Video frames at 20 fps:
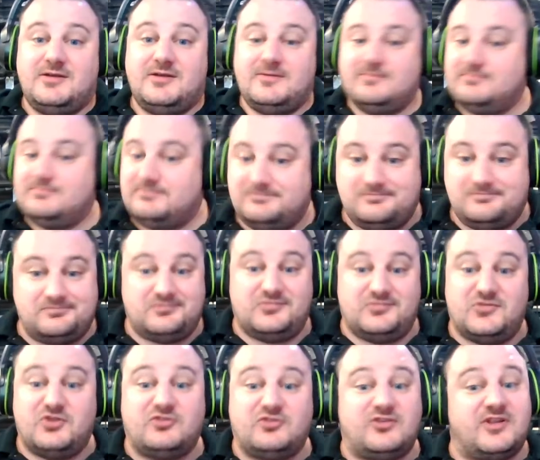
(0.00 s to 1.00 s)
Yep.
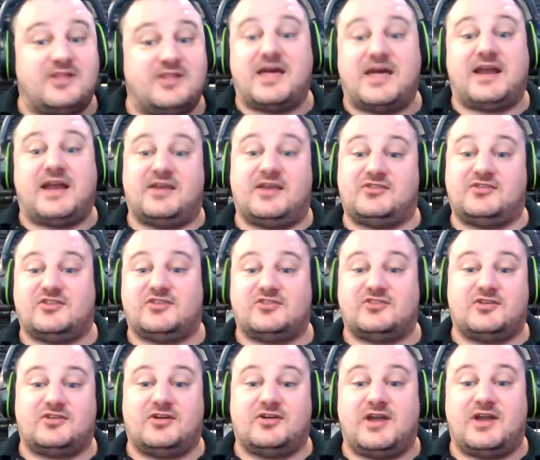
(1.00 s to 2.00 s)
Use it in that
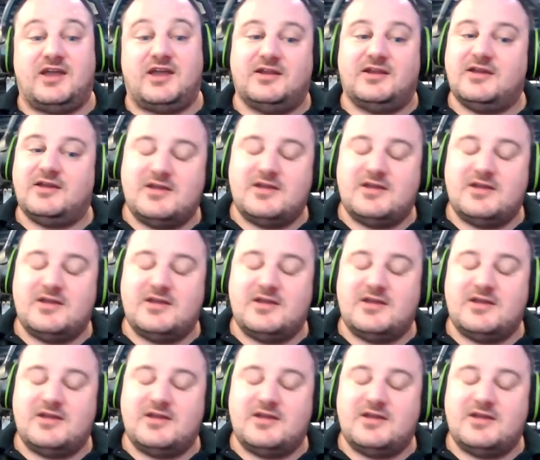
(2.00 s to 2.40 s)
essence, all right?